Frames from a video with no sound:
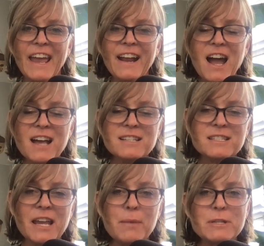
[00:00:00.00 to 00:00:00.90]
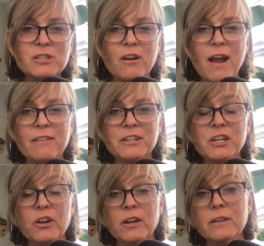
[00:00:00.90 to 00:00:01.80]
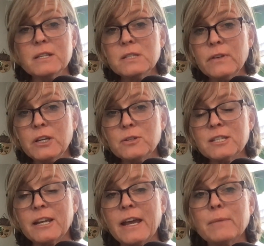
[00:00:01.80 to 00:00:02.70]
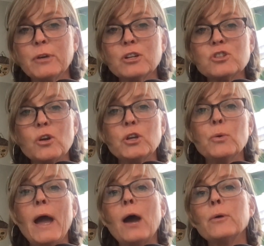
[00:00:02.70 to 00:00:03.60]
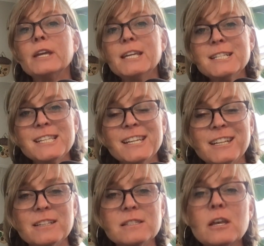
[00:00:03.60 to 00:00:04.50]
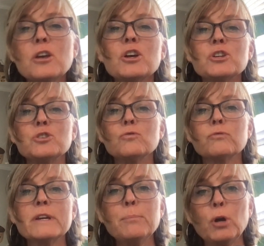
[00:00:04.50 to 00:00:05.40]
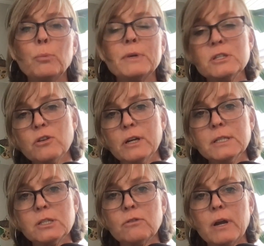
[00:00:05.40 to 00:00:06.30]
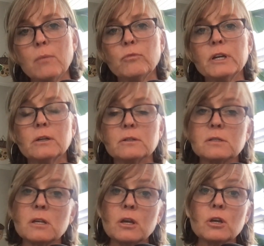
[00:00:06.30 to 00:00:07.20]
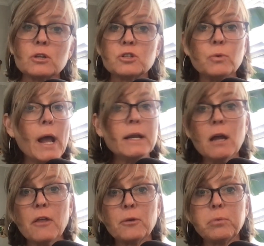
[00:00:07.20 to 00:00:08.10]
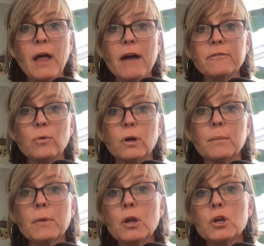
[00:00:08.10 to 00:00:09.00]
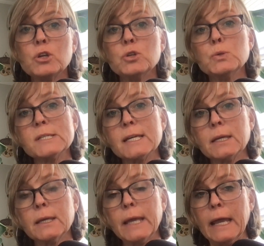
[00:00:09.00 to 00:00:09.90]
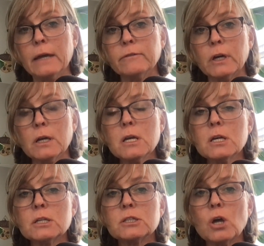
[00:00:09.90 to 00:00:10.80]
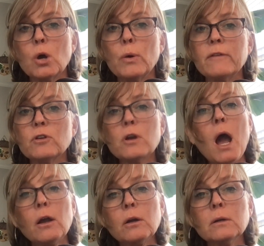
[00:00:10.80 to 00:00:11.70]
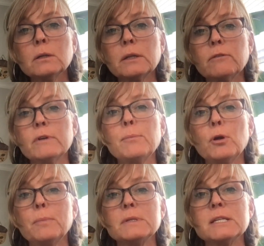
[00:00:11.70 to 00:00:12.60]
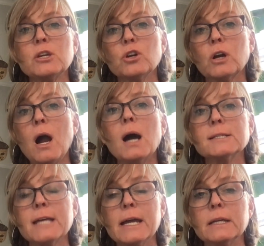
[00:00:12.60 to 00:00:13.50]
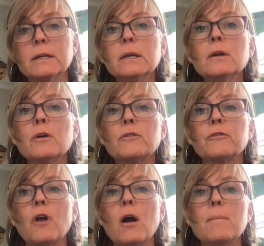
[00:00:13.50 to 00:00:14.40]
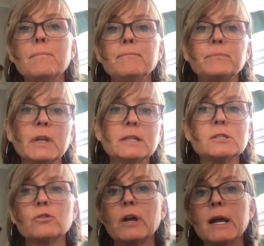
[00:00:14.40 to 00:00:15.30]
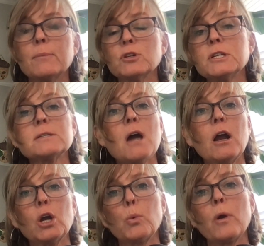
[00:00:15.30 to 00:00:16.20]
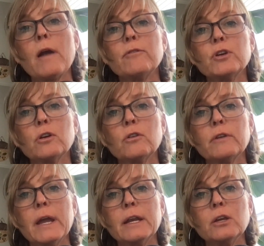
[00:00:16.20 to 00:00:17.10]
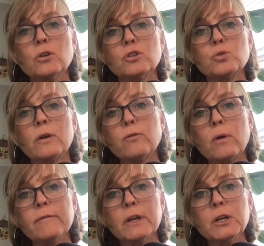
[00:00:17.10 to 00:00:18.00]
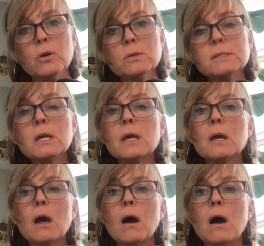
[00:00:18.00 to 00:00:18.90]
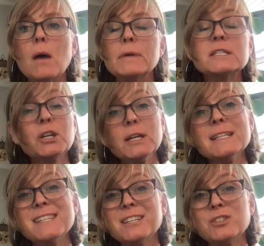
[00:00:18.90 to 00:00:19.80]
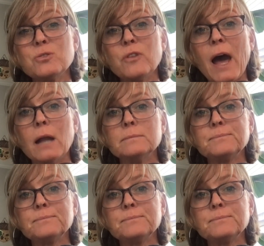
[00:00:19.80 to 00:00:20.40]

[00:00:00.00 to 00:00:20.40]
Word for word: Hey guys, Amy Starr Allen here, and in this video today, I'm going to show you how easy it is to repurpose your Instagram Reels to any other platform using Canva. So, if you're not currently repurposing your content from Instagram or TikTok or wherever you're creating your short form videos, um, it's a good idea to do that